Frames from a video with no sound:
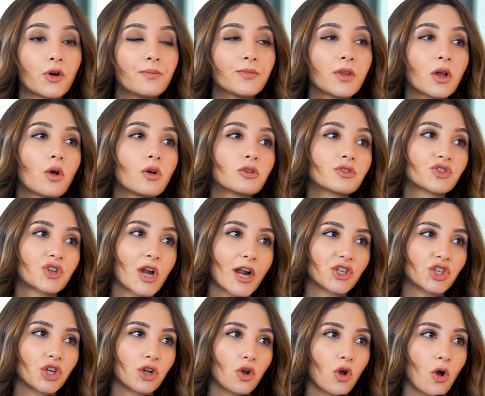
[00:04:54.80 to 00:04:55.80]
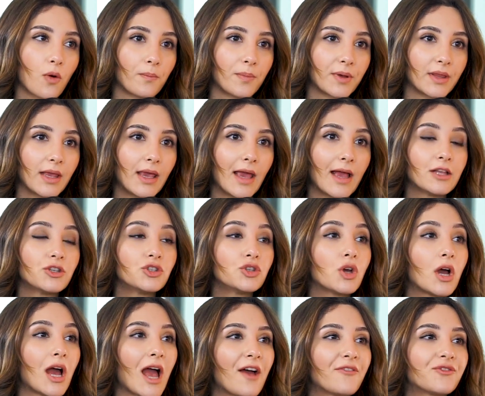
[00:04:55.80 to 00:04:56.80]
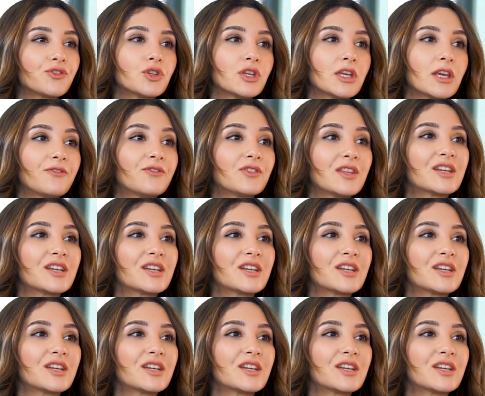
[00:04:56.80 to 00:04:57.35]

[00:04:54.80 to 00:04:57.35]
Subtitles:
the construction company, and you have to give the